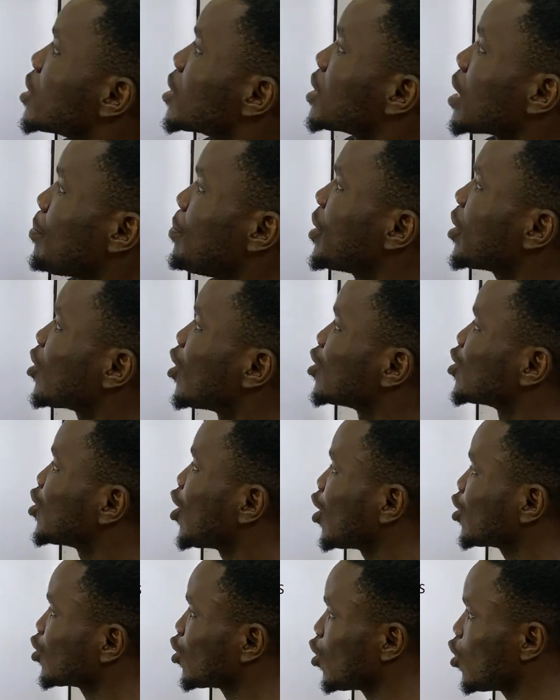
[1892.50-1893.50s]

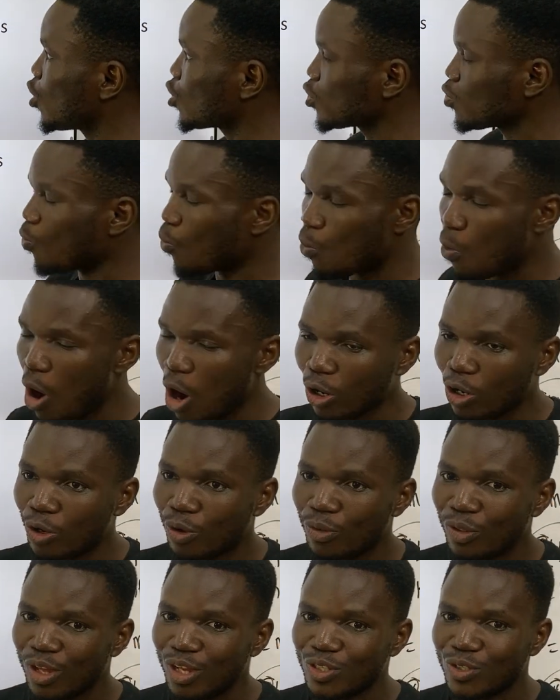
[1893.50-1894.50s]
semiconductors work.
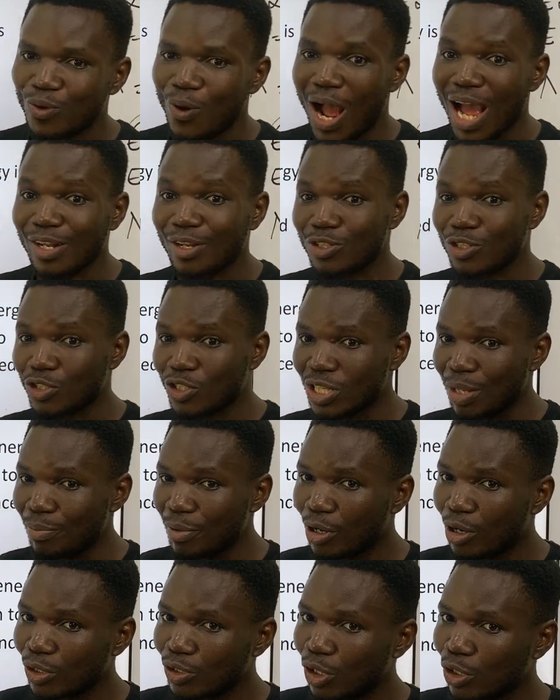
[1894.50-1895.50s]
So how does a
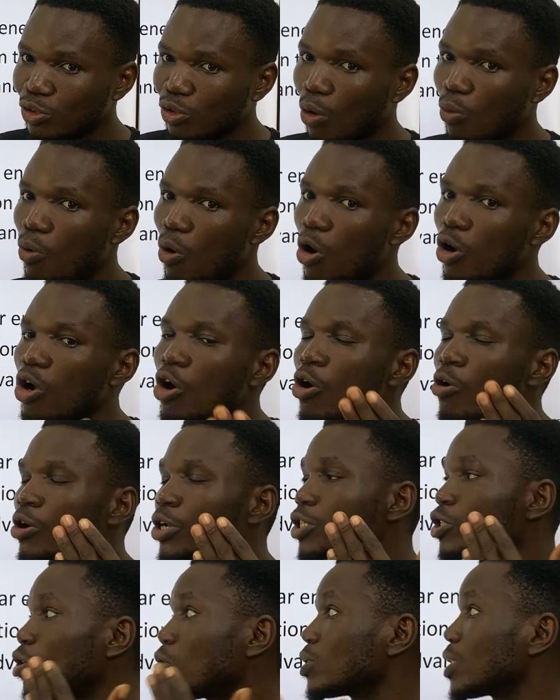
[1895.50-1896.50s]
semiconductor work
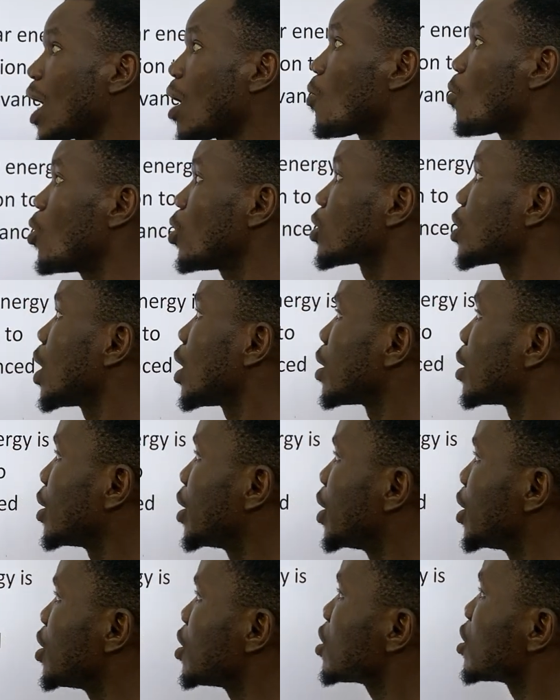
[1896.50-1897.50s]
is under what?
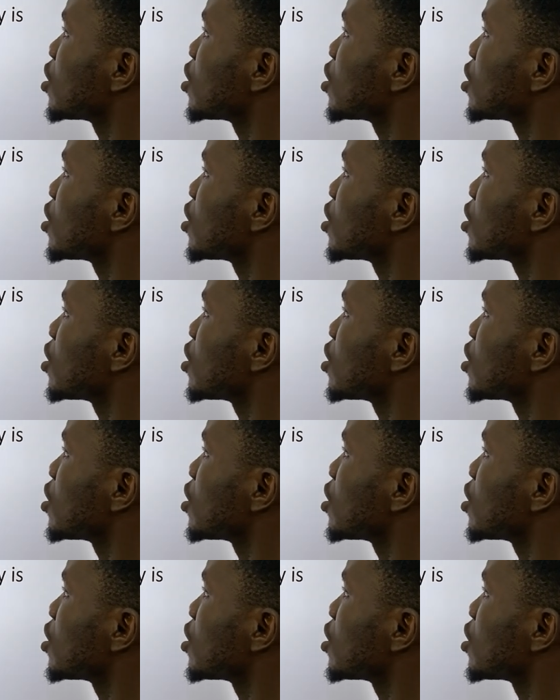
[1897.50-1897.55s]
This